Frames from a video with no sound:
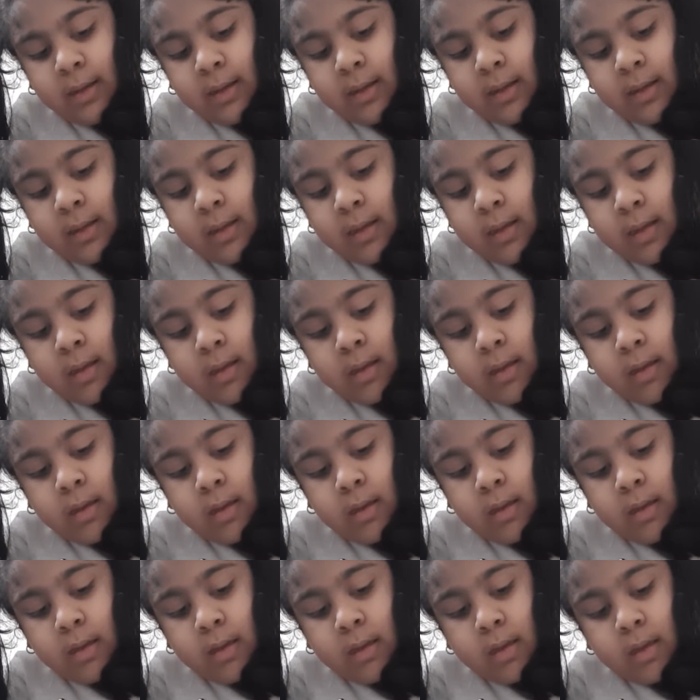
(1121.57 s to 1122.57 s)

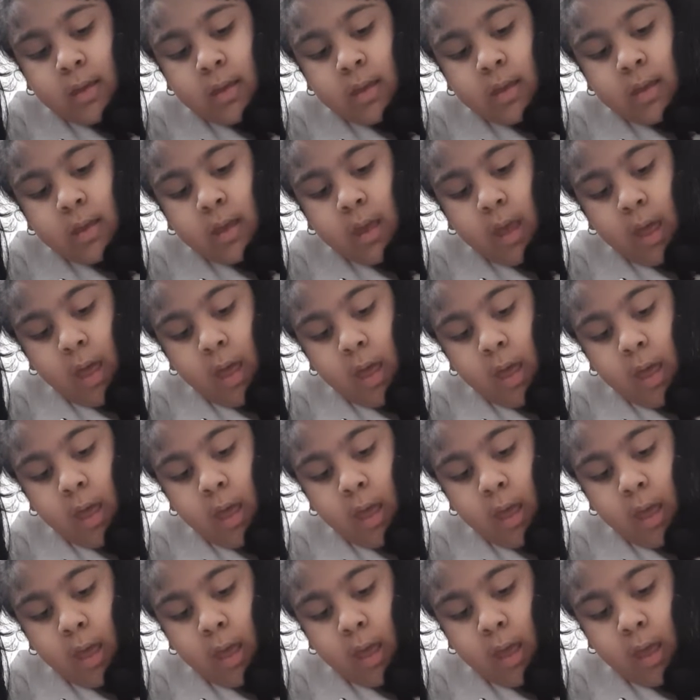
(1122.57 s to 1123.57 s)

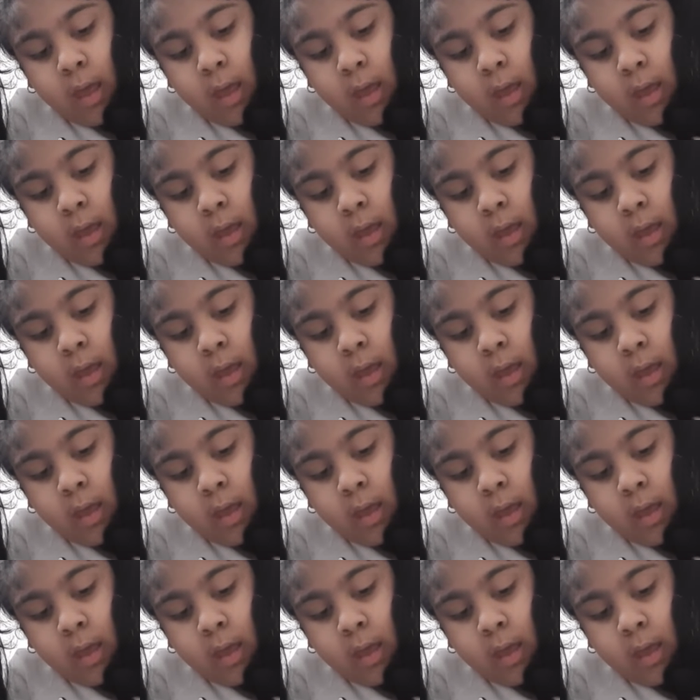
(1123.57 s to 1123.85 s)
[no speech]